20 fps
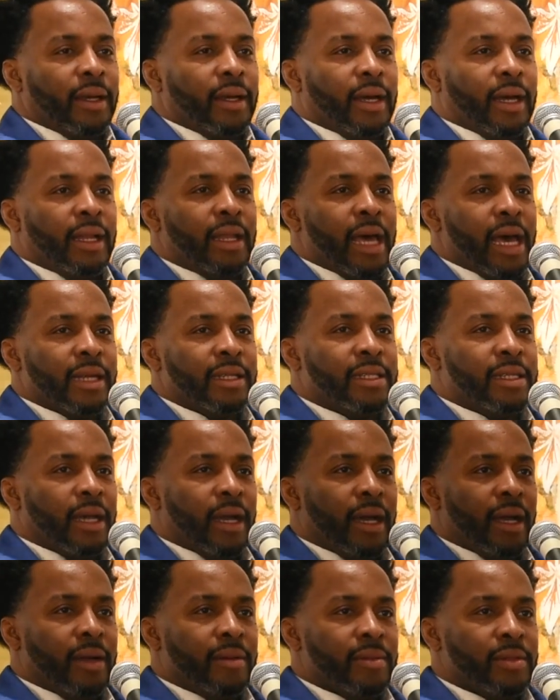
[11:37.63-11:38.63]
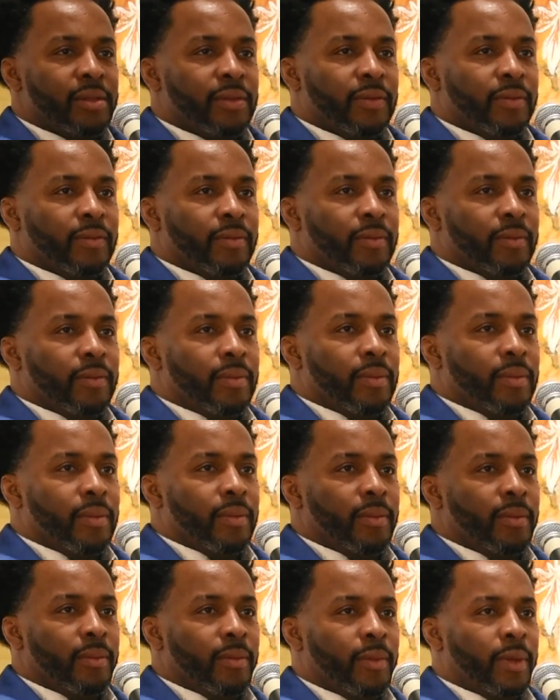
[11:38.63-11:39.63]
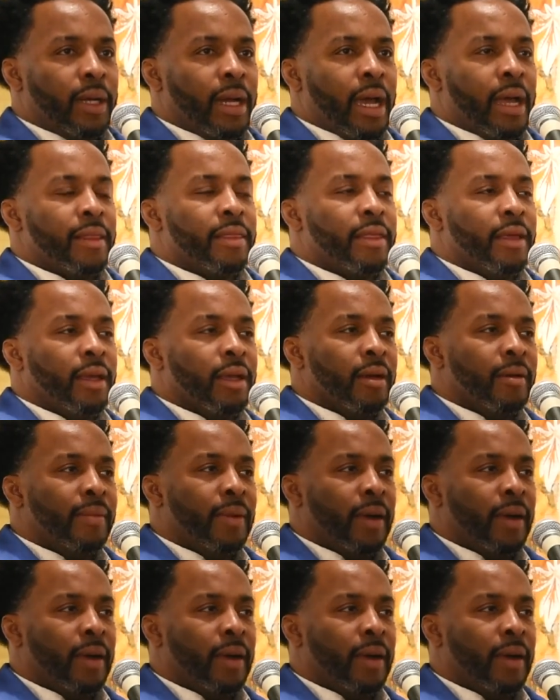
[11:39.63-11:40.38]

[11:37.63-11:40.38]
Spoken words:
a lot of times when I think